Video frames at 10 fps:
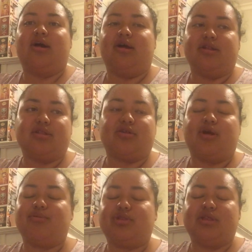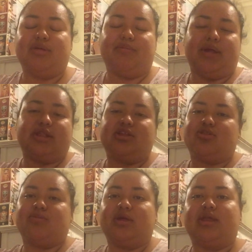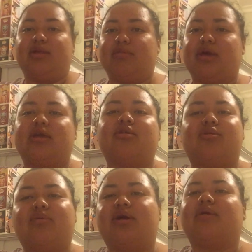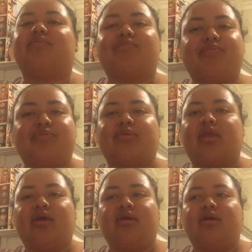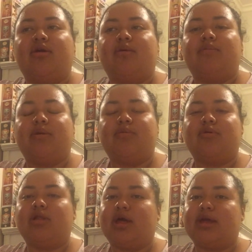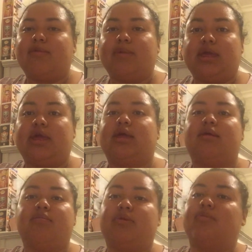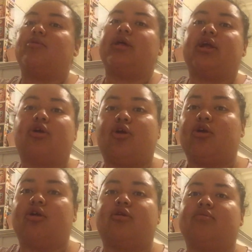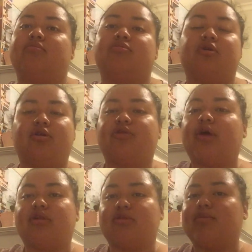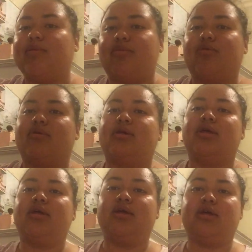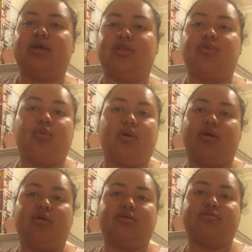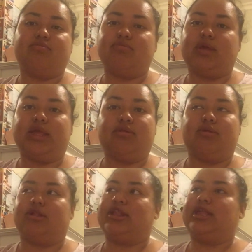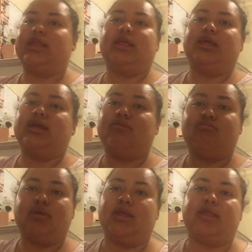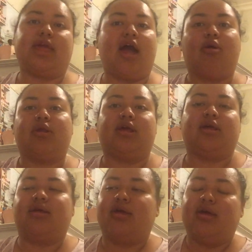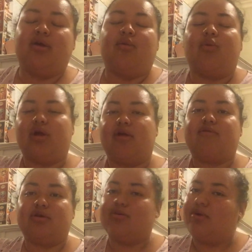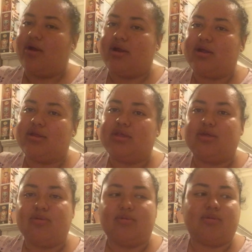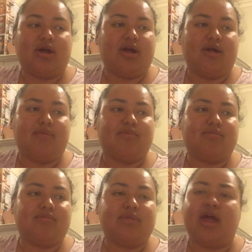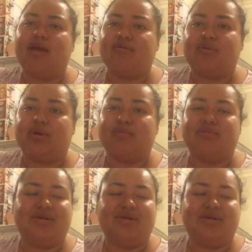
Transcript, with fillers: on Instagram she messaged me and I'm like, you know what? People like me, people like her there are a thousand people in the world, in the city, in the county, wherever you are. You, um, not everyone,